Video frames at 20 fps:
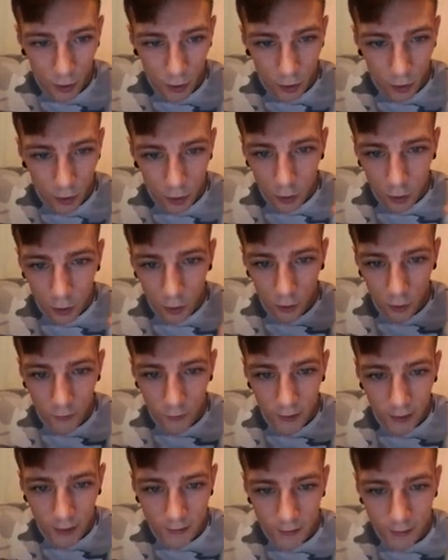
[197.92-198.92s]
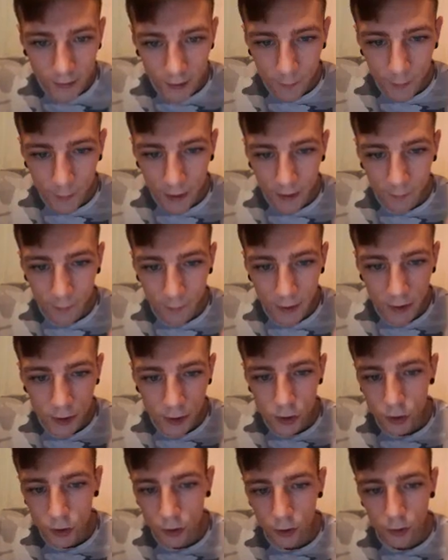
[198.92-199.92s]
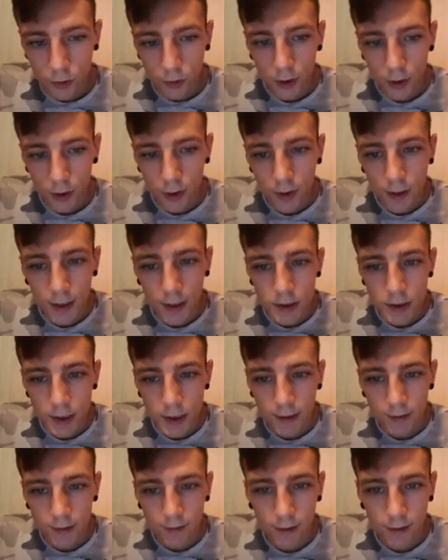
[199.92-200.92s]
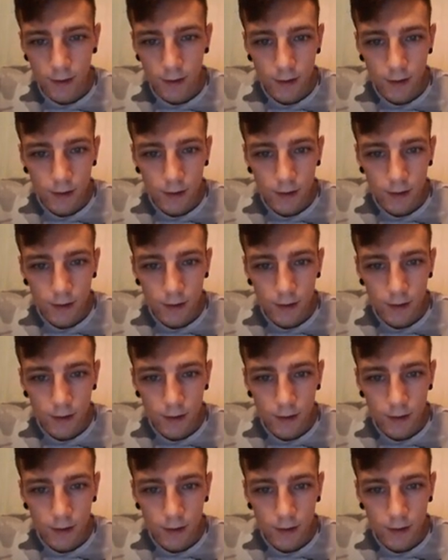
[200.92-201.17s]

contacted them and I made sure and checked that